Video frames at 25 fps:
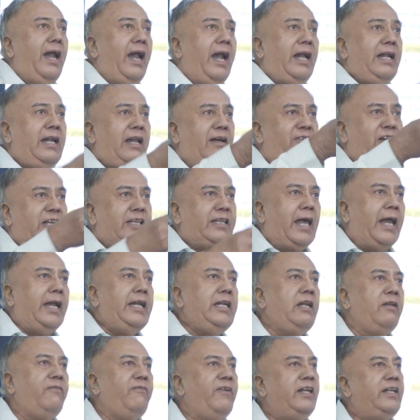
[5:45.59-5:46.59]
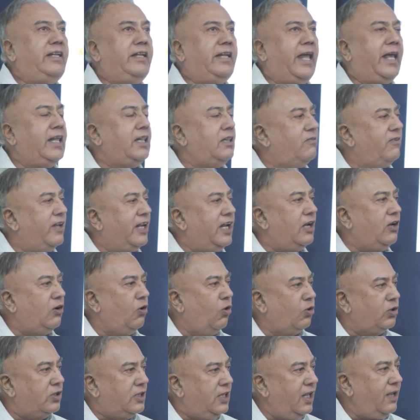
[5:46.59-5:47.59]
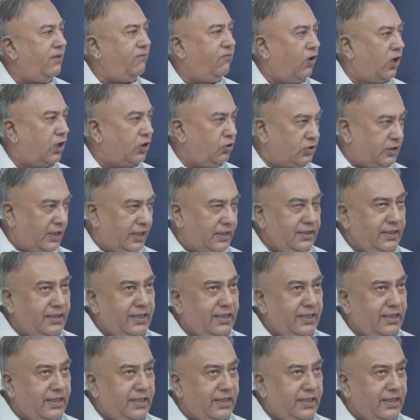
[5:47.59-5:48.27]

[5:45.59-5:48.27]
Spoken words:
And our scientific texts very closely follow that.